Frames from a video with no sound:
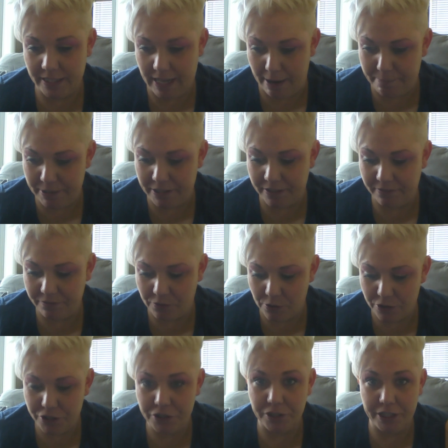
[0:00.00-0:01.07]
just happened to
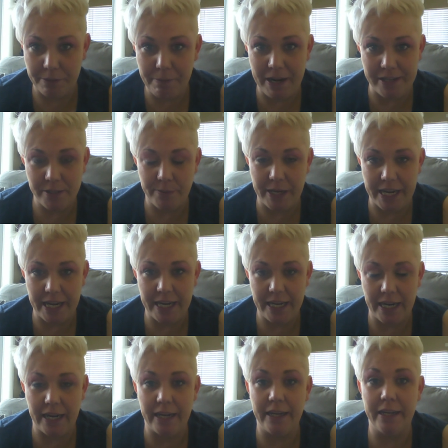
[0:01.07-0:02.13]
unfortunately pass away,
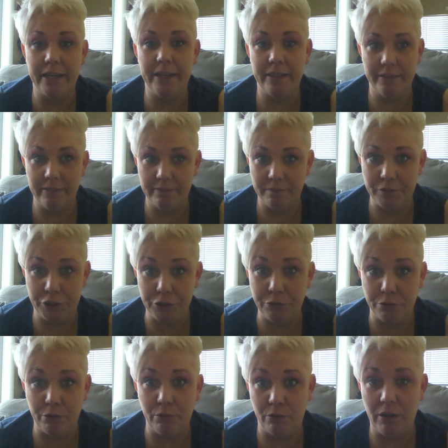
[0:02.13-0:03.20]
and I
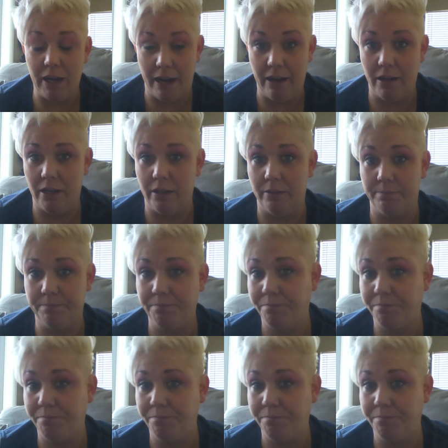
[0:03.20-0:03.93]
do um,